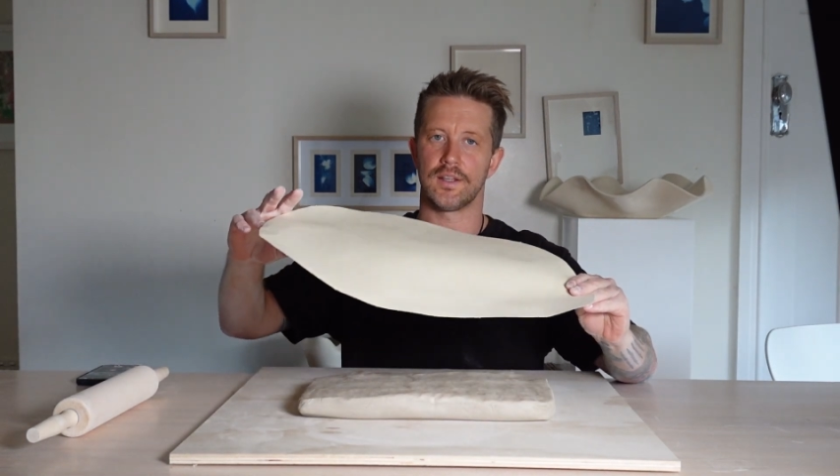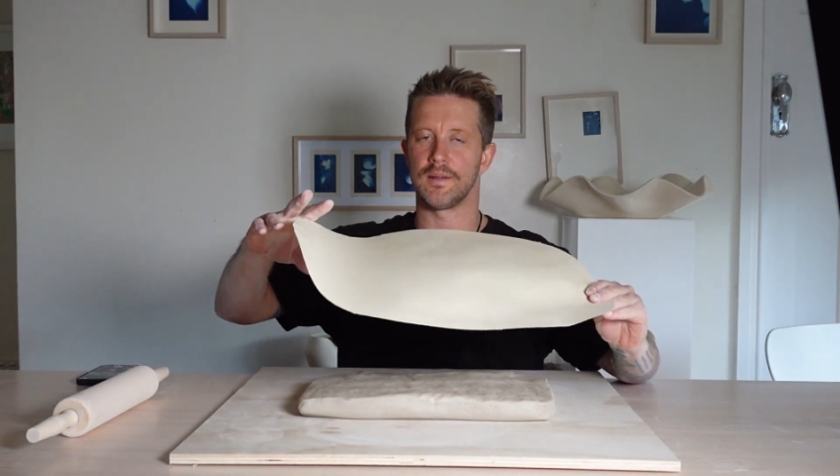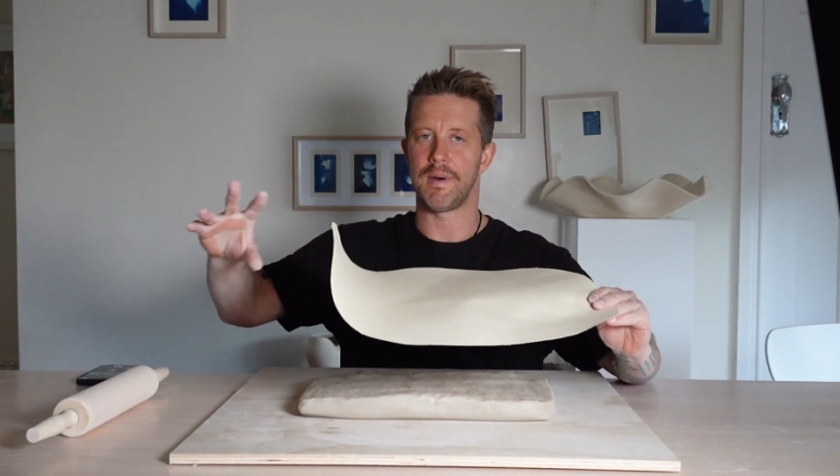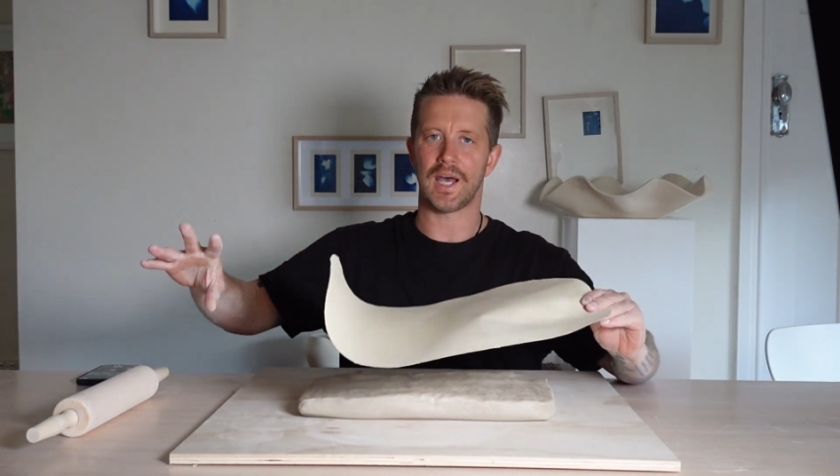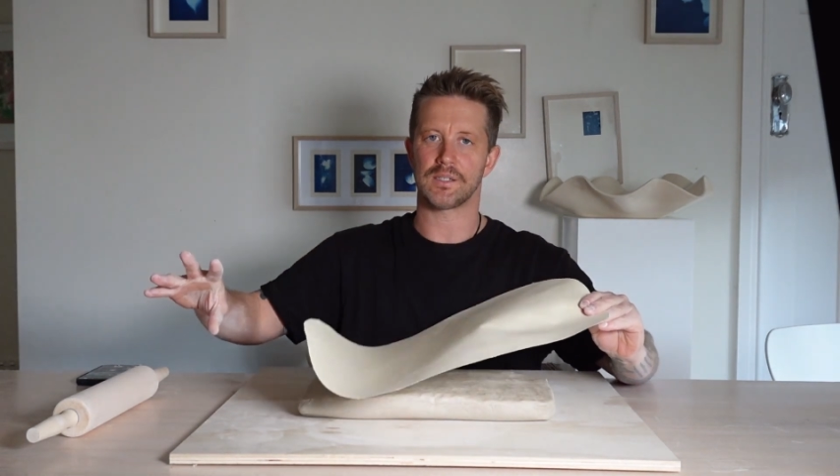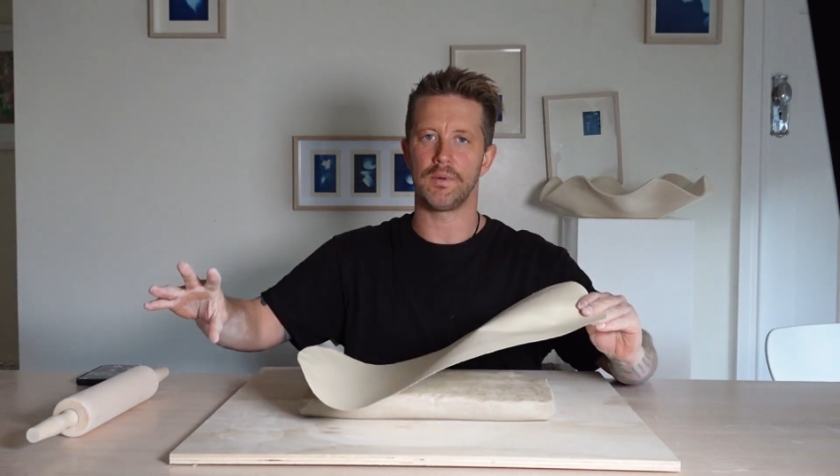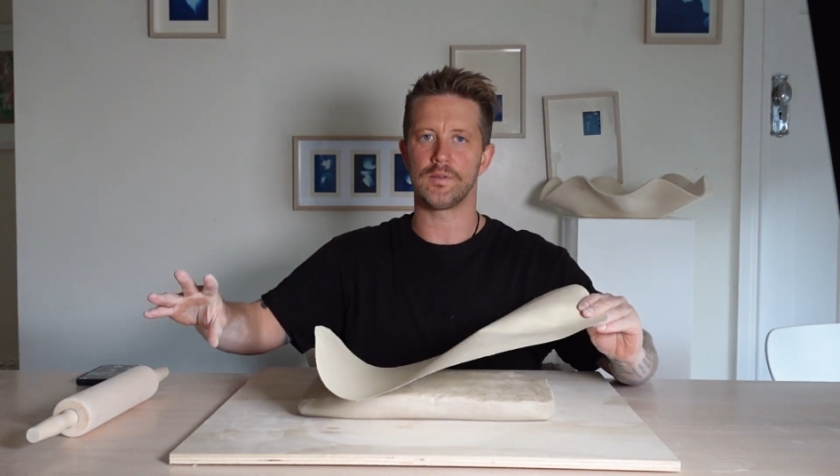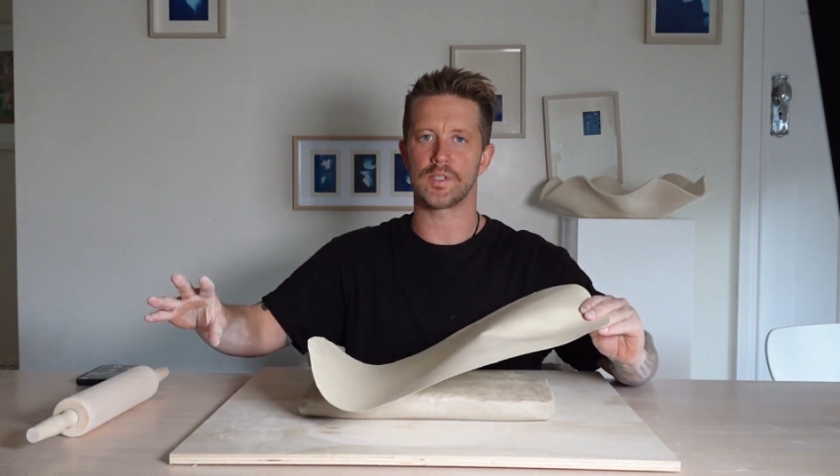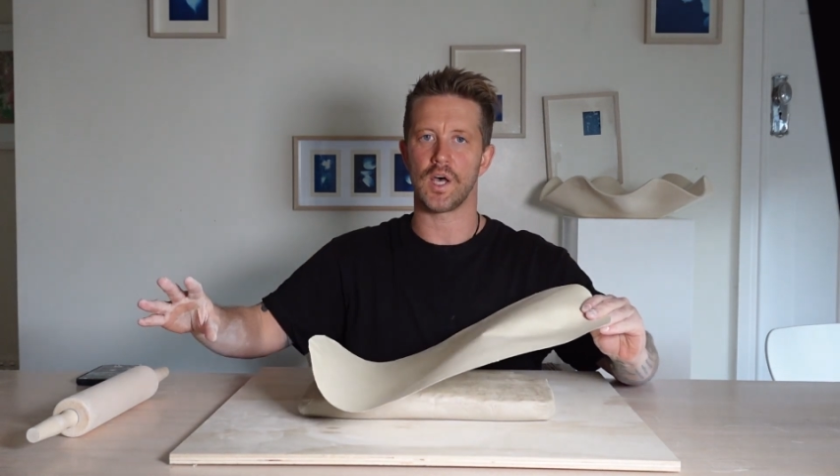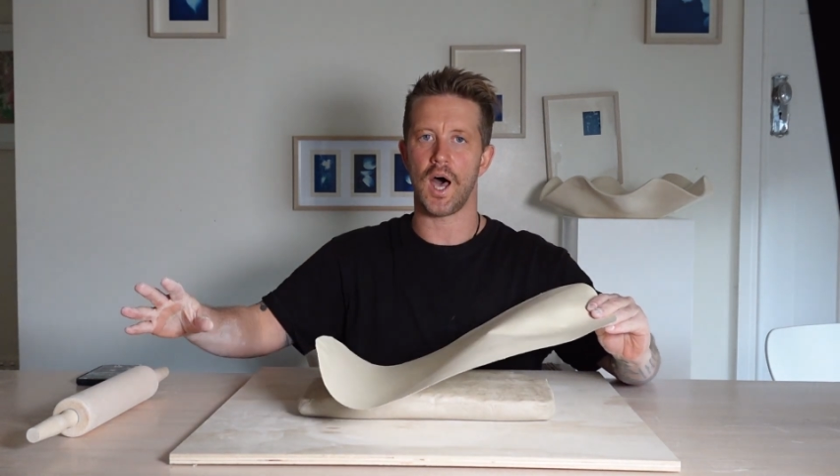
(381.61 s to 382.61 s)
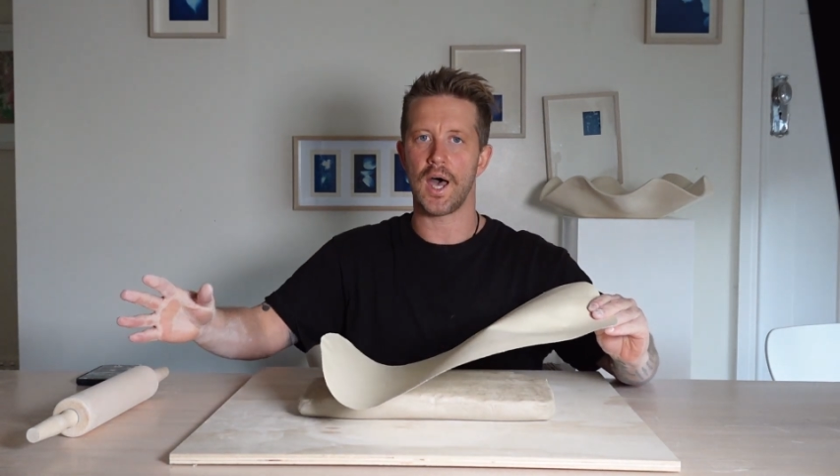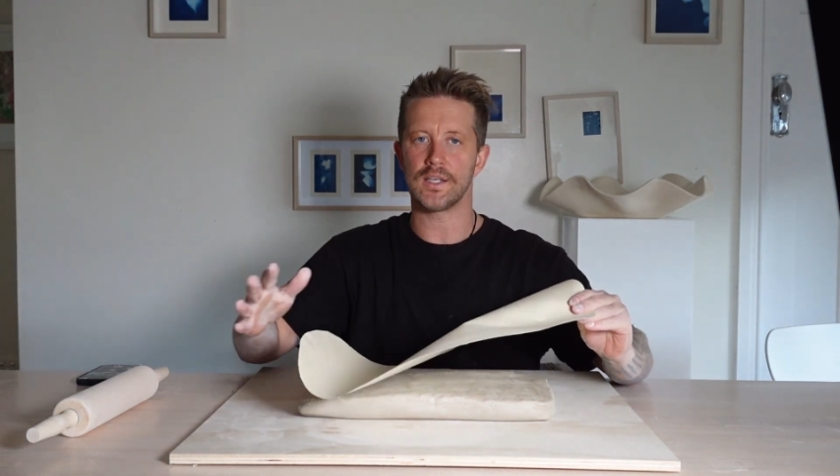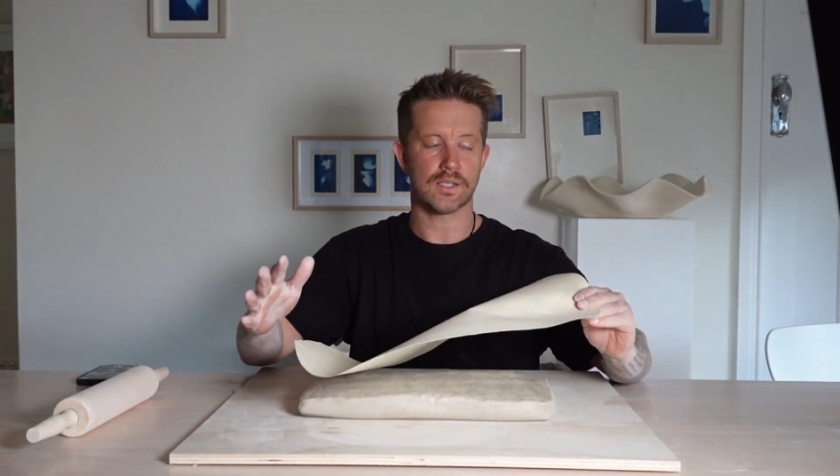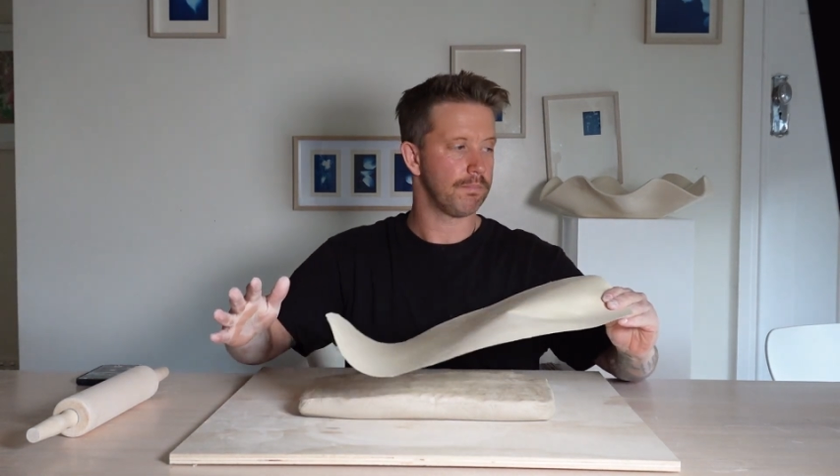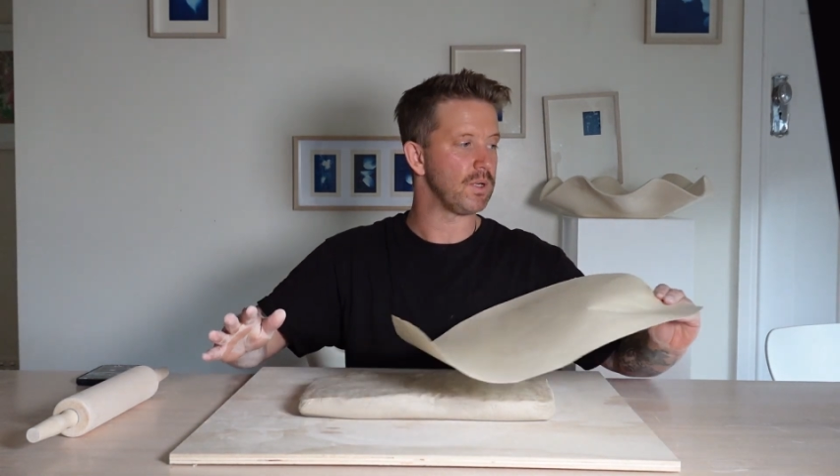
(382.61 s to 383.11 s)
the maximum size,